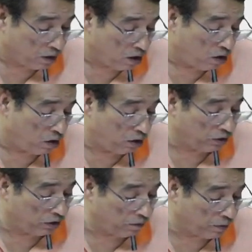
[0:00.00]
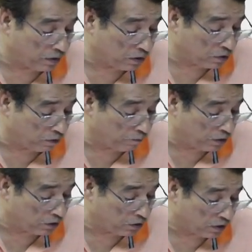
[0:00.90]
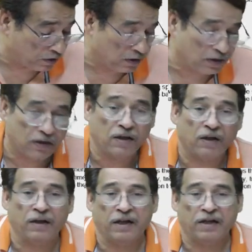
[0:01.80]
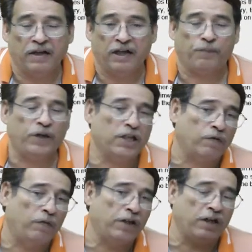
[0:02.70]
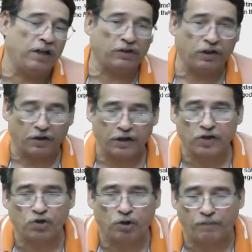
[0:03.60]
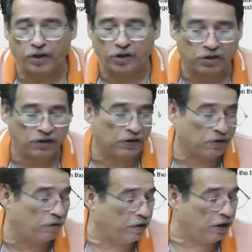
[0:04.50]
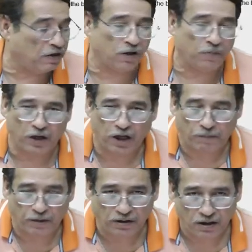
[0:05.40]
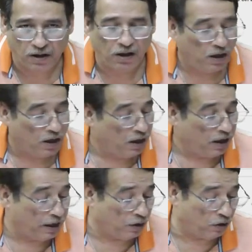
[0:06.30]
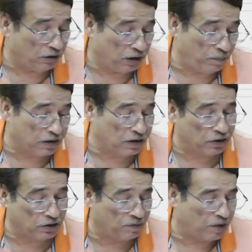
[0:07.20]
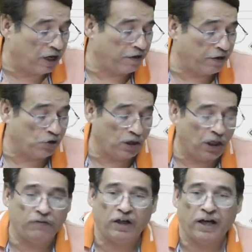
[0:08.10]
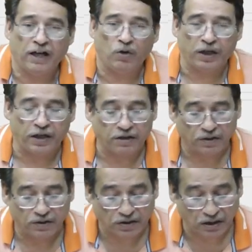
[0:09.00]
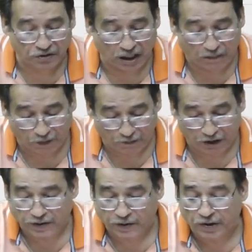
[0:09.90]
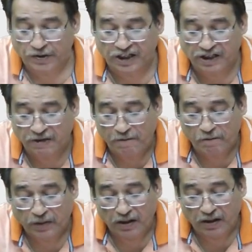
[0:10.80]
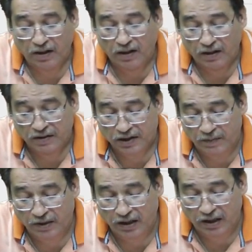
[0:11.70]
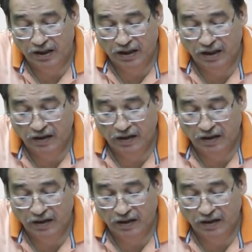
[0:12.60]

on the basis of purchases, correct? It means we will take the ratio of purchases of each department, and on the basis of that ratio, I will allocate such type of expenses. Similarly,